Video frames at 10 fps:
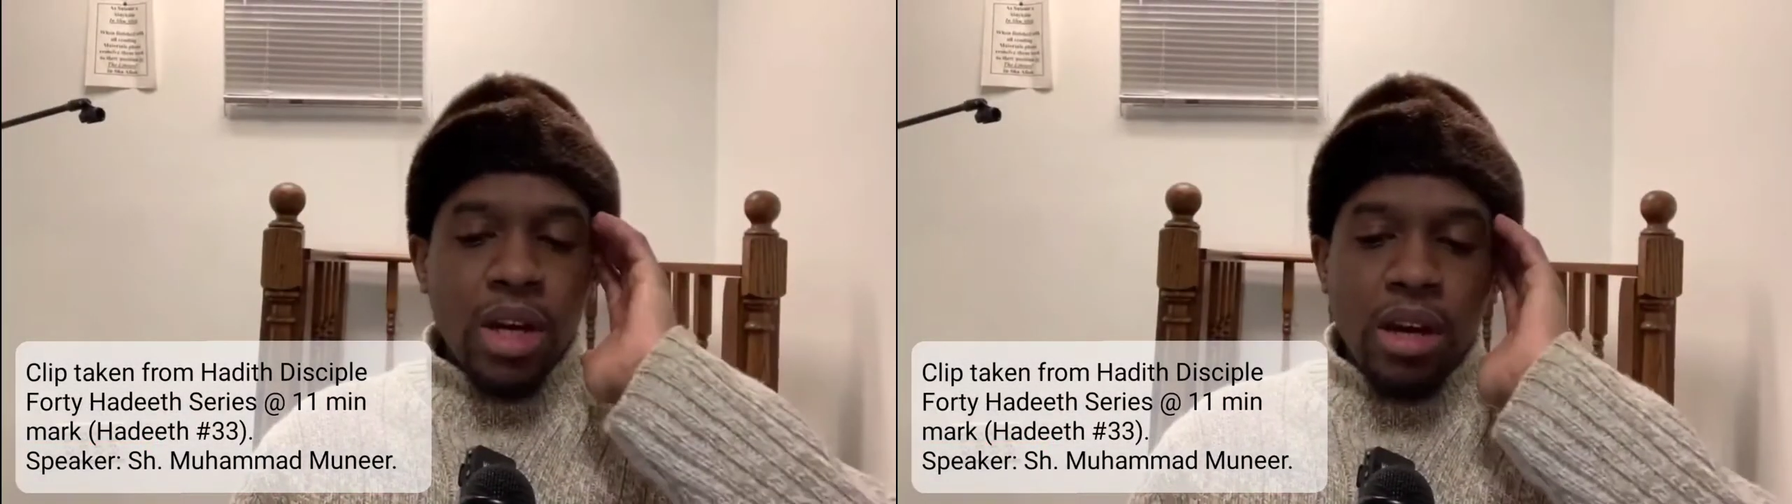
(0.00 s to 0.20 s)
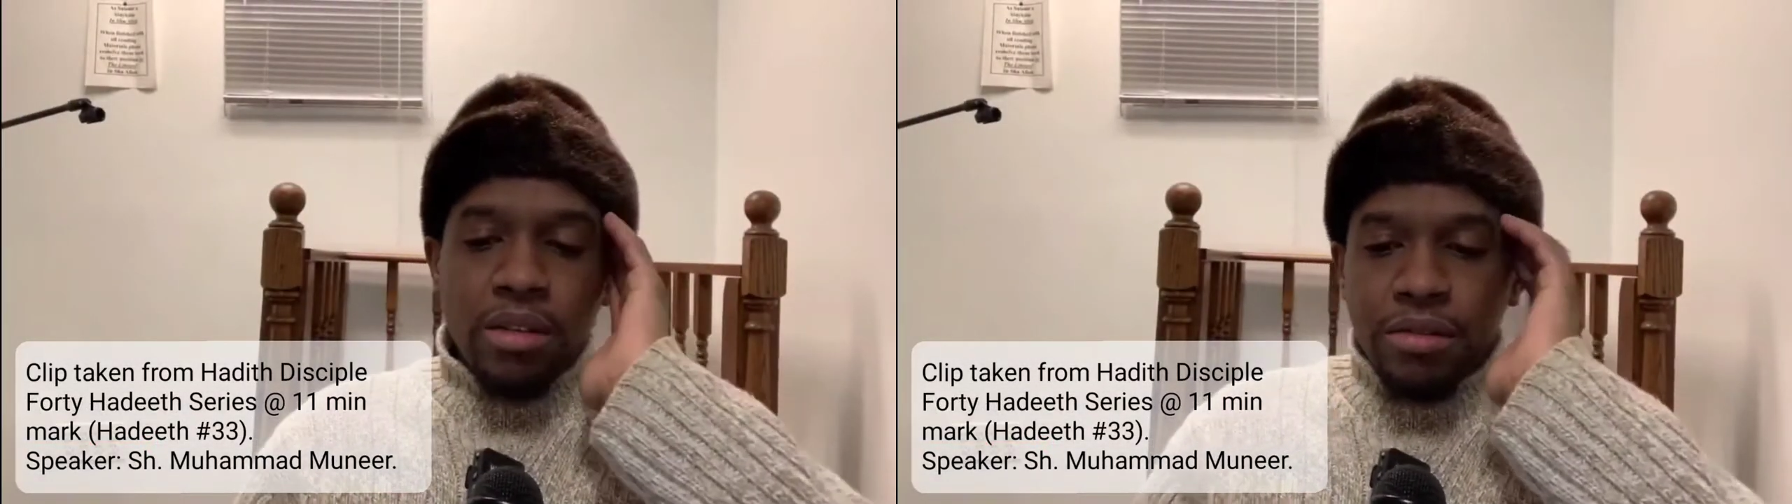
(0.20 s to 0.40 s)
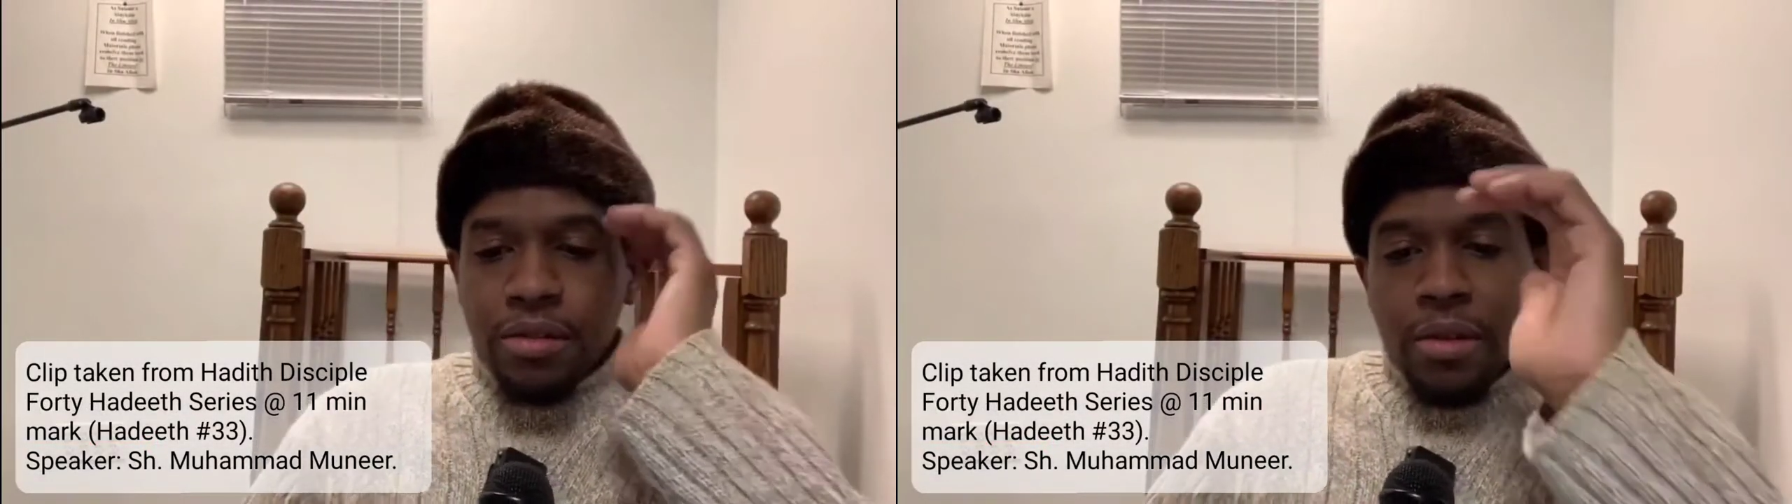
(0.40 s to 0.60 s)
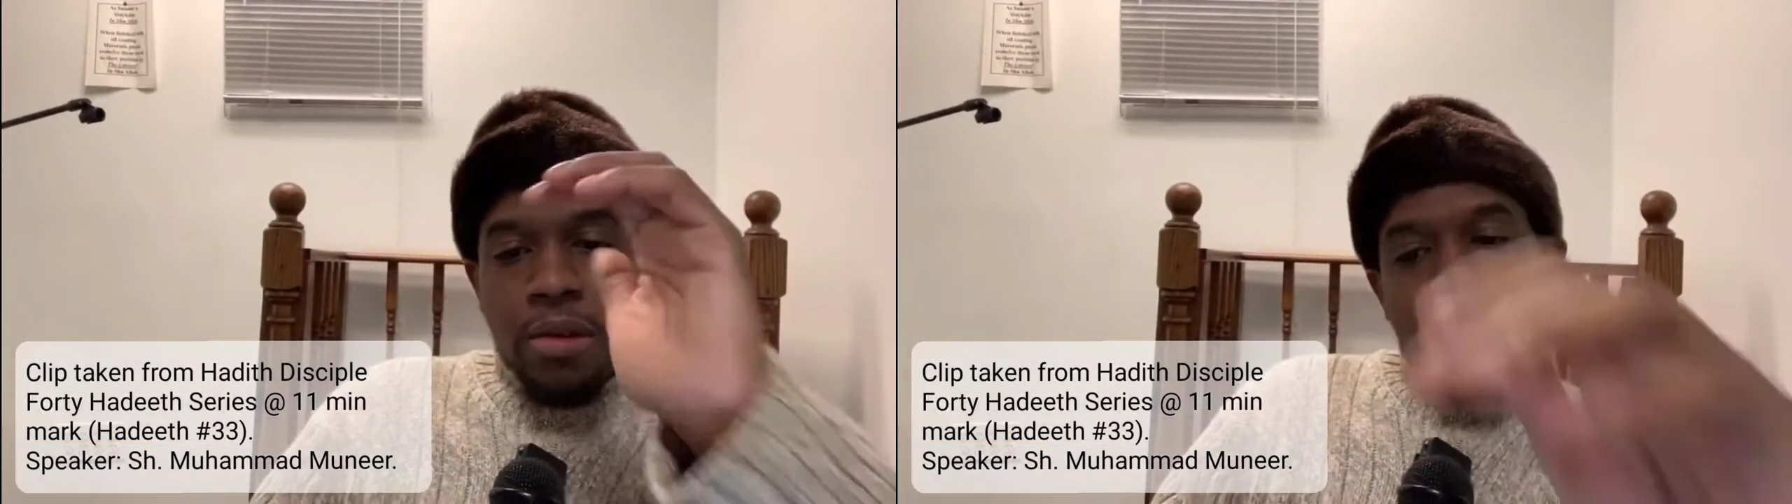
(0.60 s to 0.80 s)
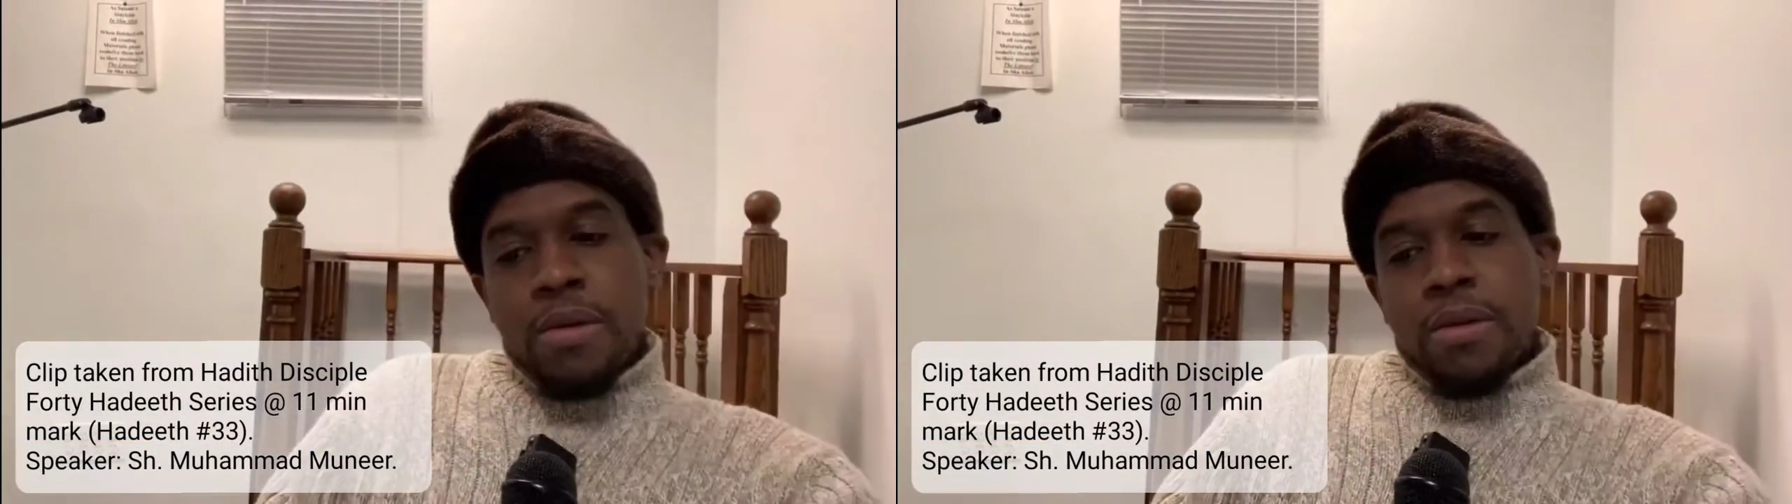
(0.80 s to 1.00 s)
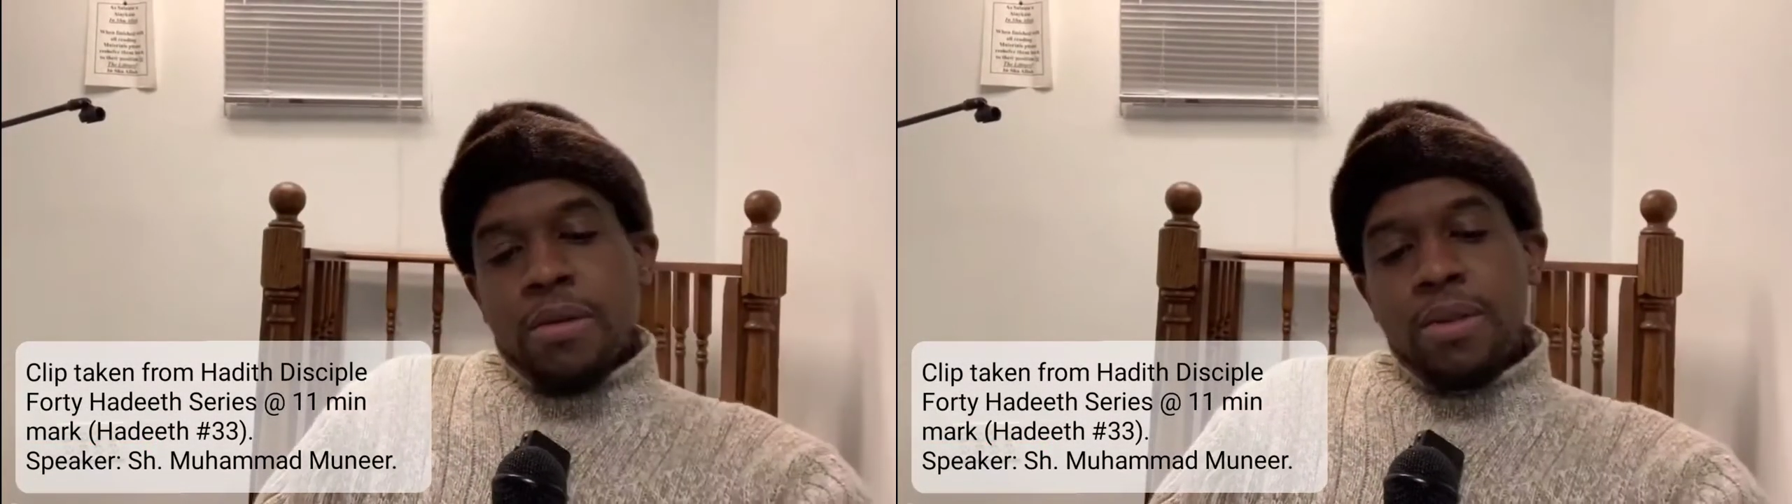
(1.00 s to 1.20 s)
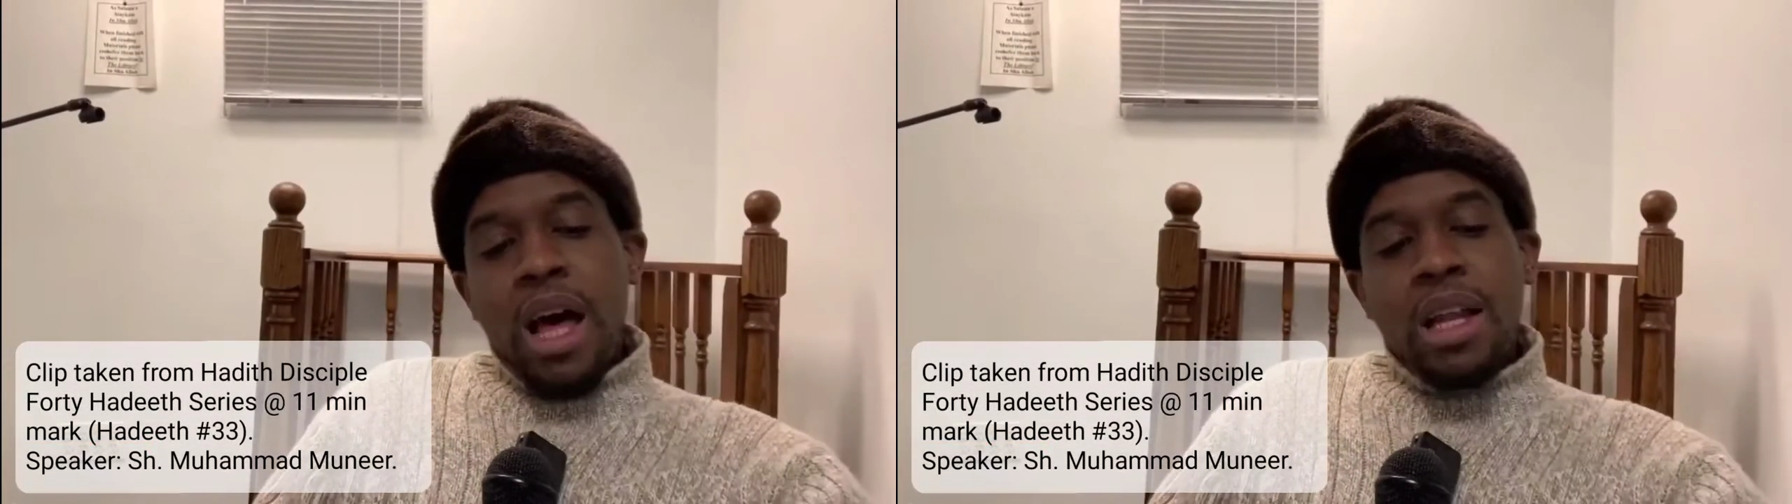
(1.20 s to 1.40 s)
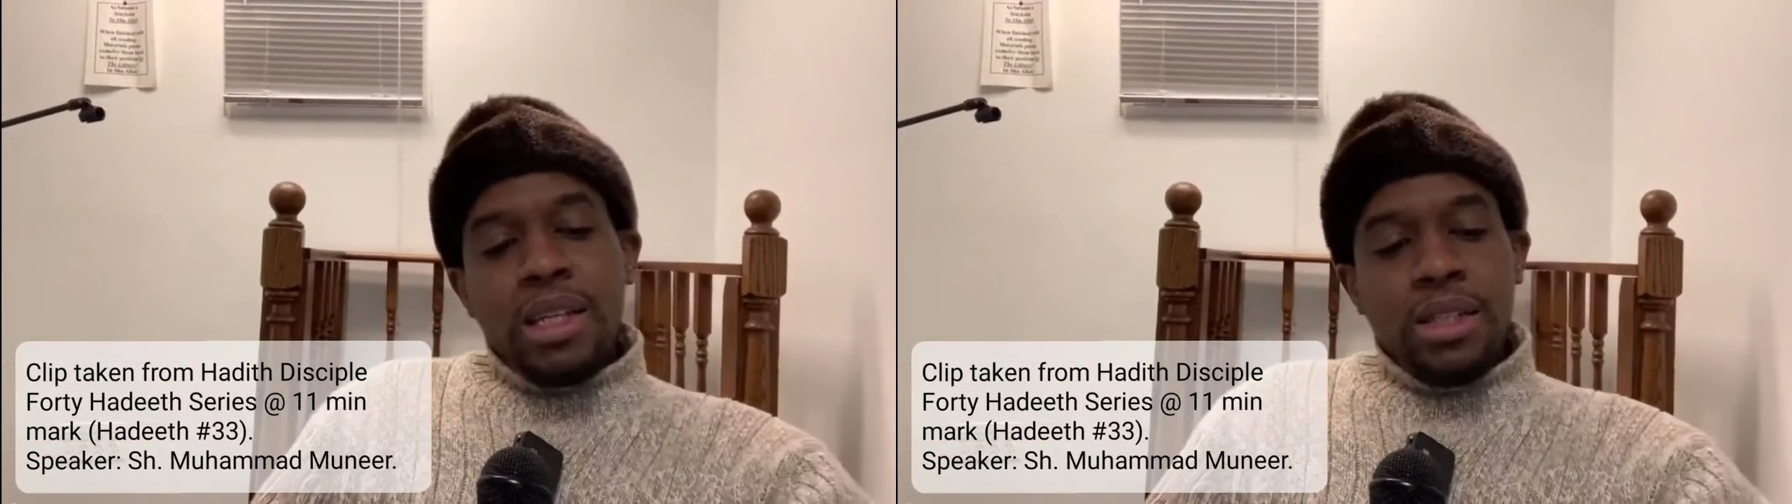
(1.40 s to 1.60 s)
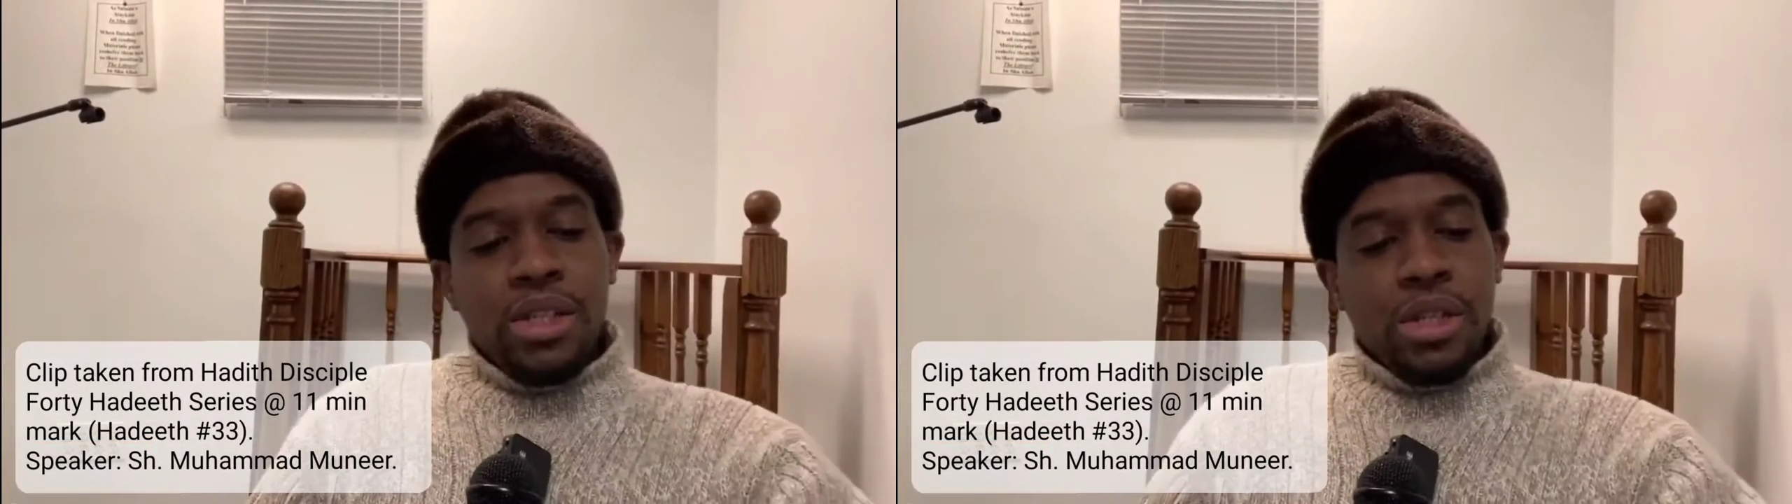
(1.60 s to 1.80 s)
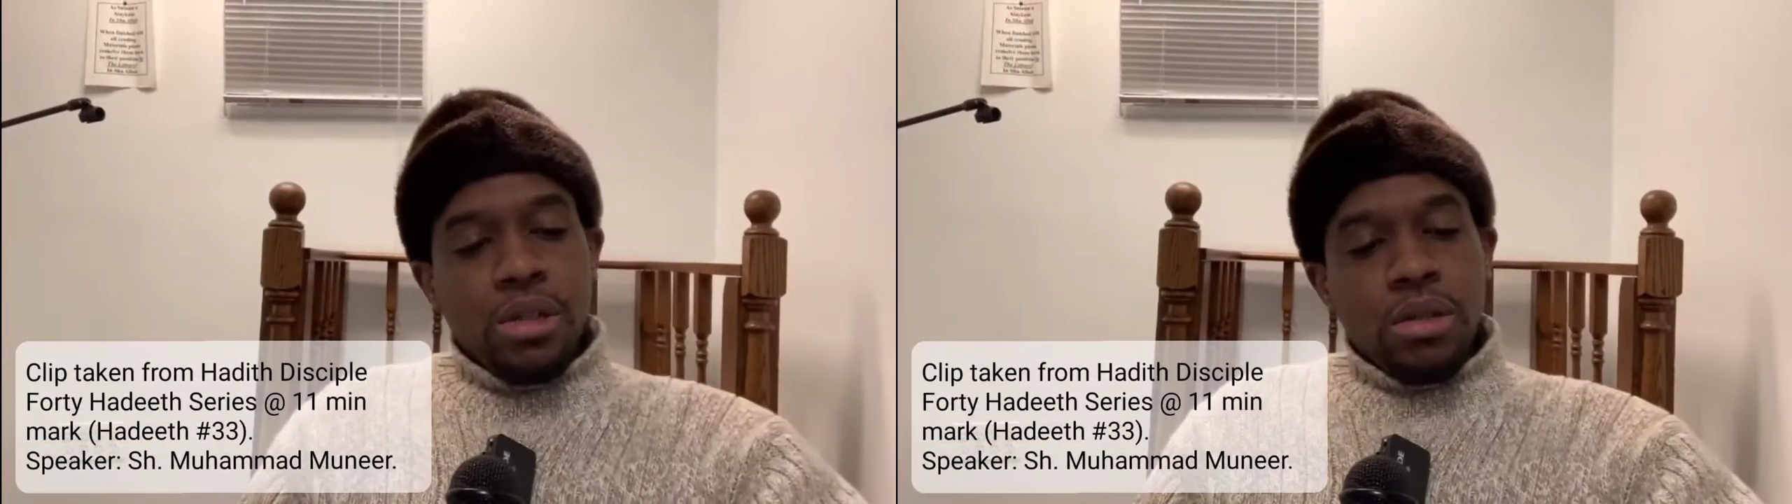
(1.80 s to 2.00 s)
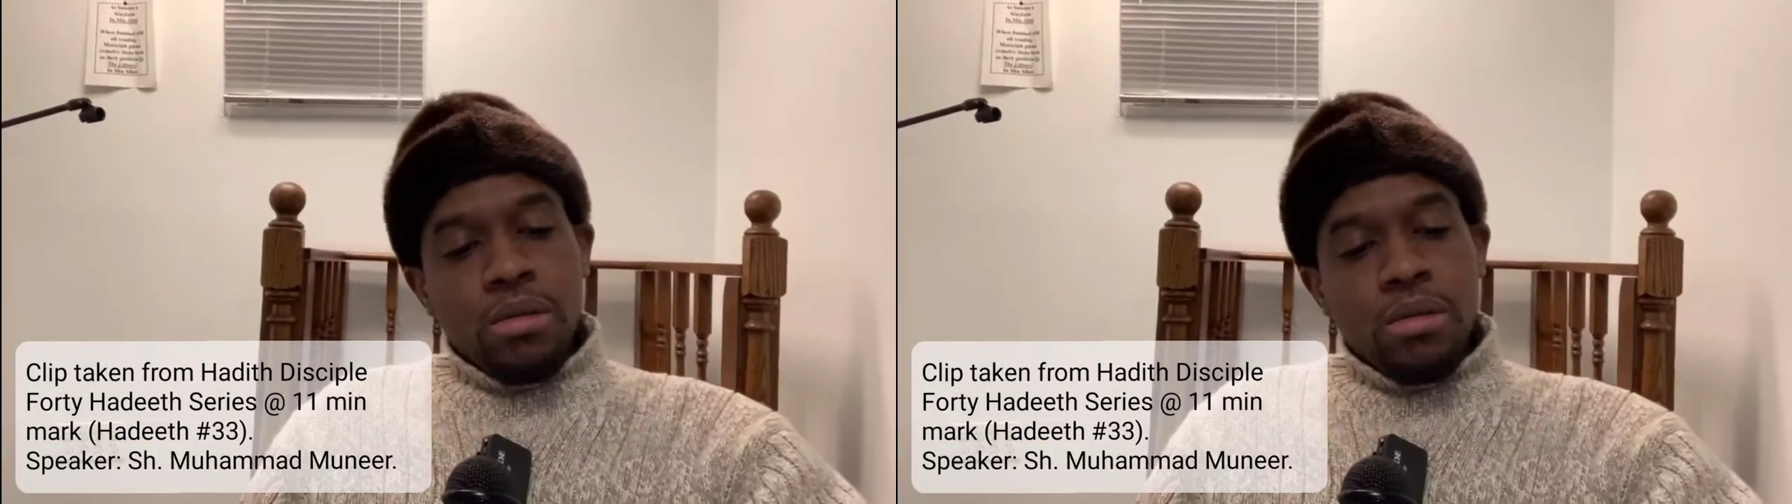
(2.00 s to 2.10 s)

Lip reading: of knowledge